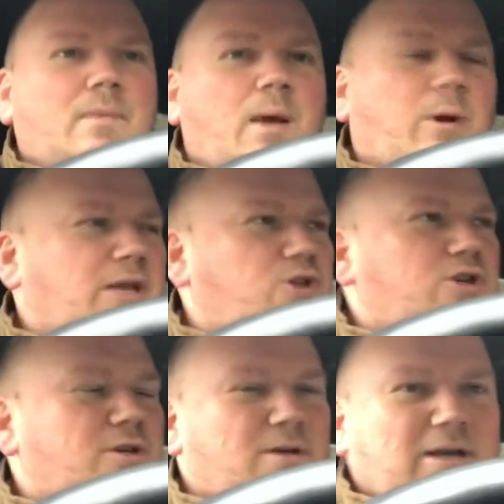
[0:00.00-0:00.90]

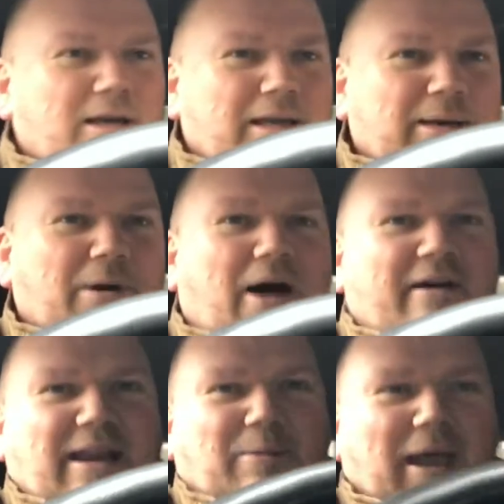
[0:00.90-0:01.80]
which you
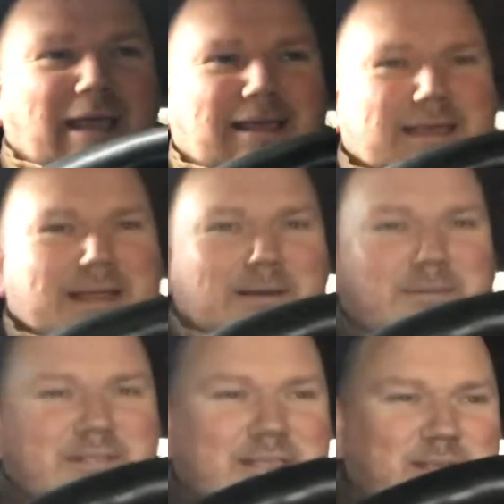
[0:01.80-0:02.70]
are anyway. You know,
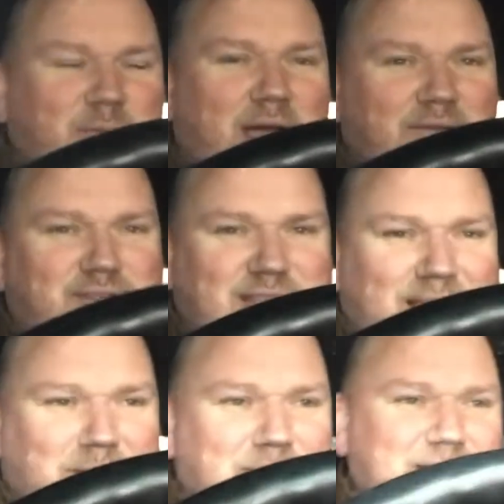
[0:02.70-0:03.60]
she's your wife,
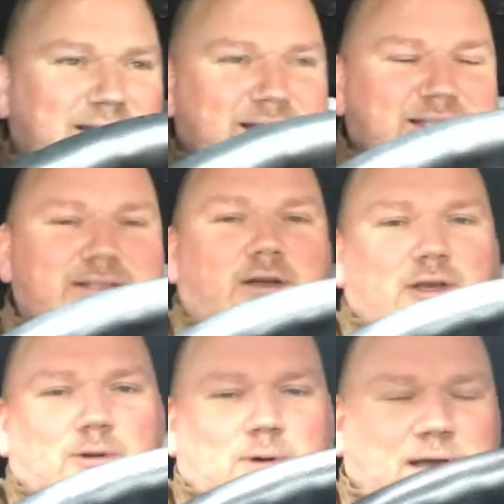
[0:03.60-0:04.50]
so she's not
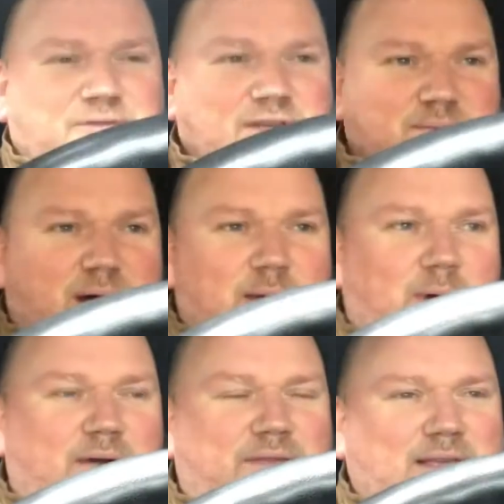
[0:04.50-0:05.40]
your wife, she's my
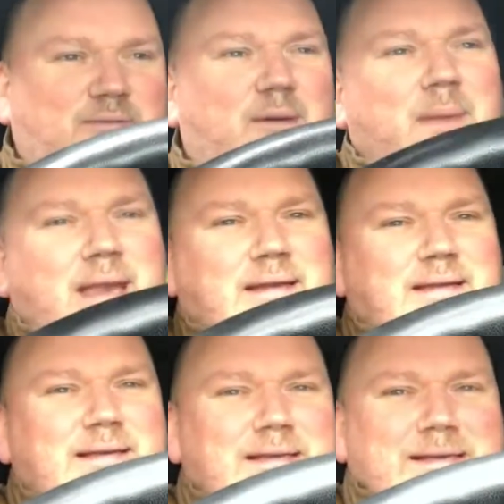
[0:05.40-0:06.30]
wife, that's what I meant.
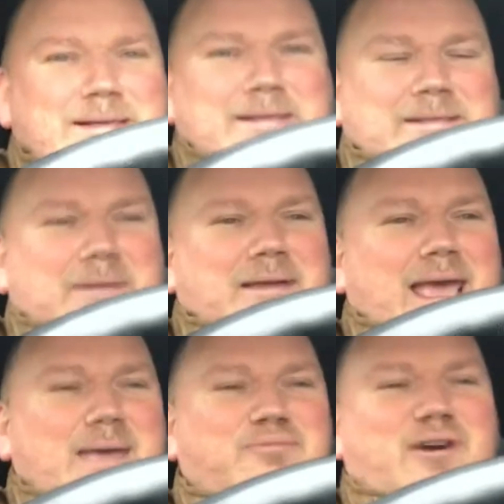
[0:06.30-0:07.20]
So
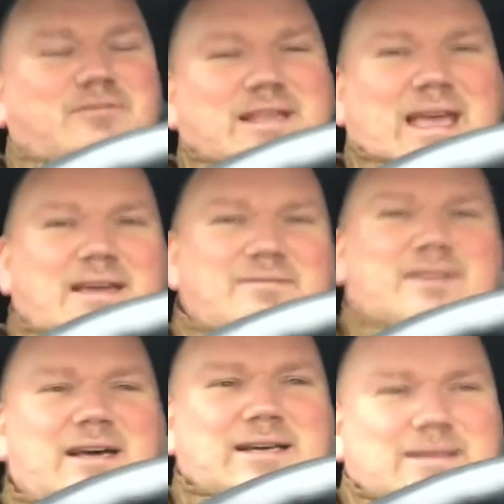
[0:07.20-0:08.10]
yeah, it broke
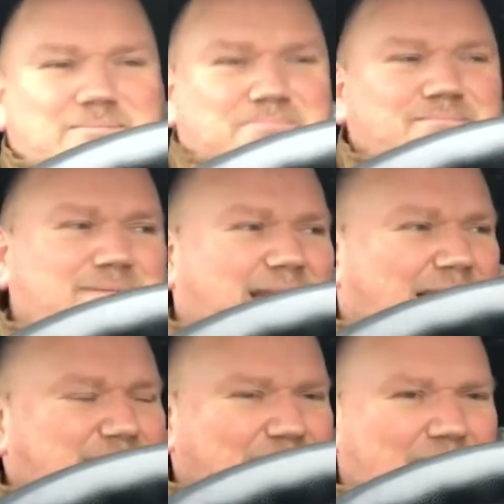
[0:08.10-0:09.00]
down.
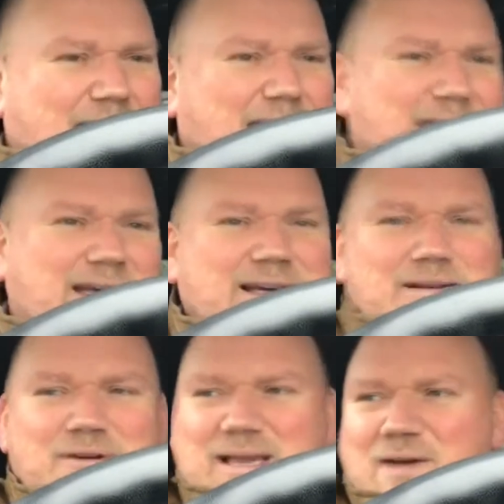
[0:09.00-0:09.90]
Had a
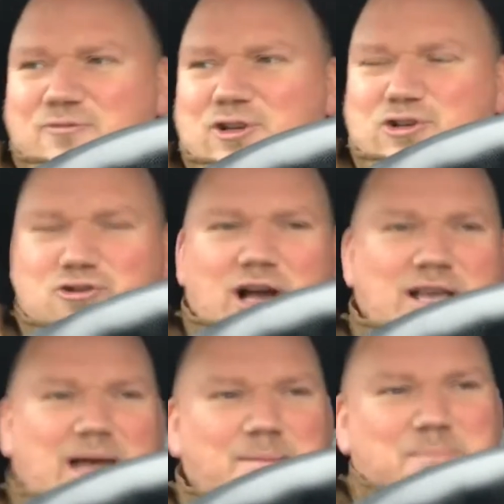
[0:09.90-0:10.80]
recovery truck
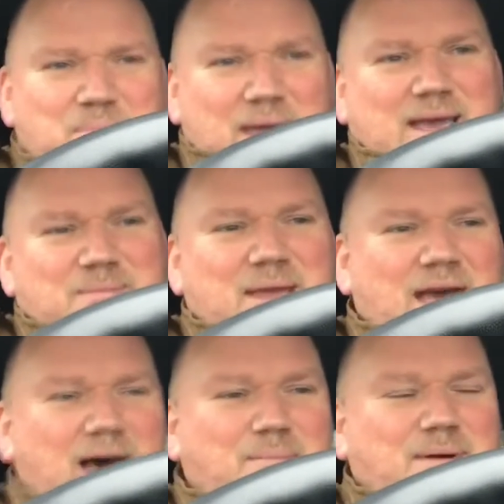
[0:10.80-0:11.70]
come and pick me
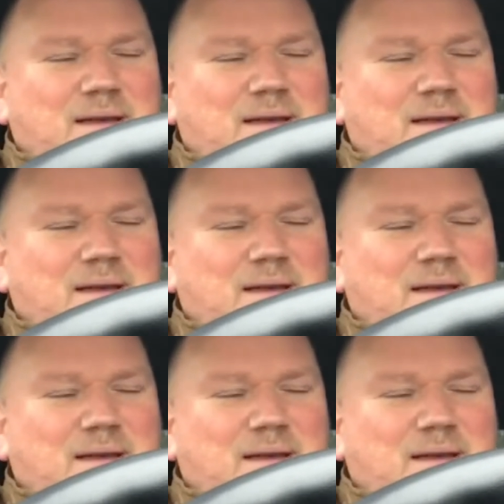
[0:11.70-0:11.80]
up